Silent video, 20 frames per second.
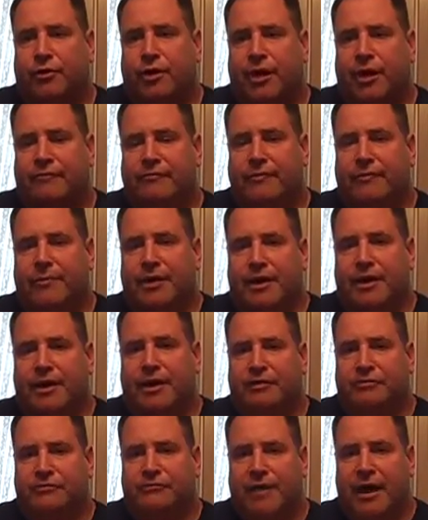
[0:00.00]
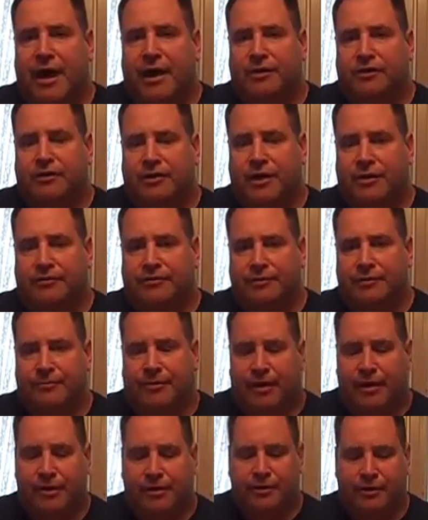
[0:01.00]
where everybody is valued as a
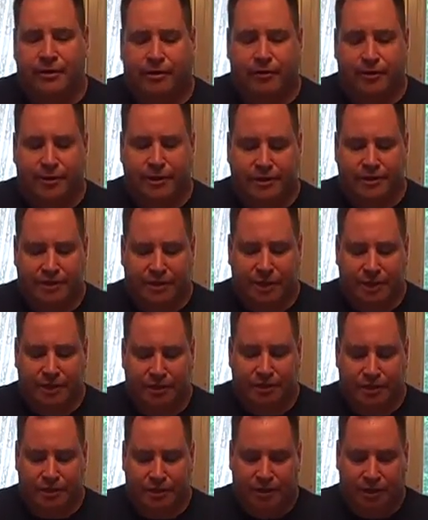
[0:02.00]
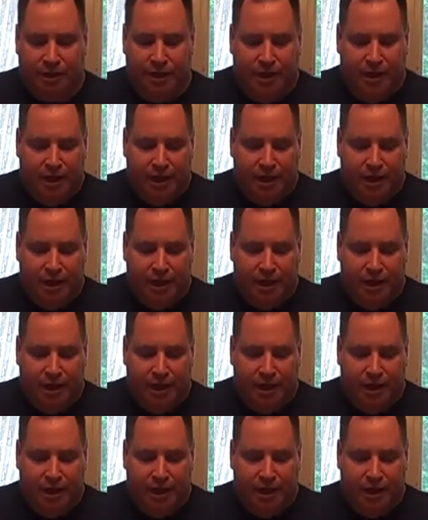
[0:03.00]
part of the organization,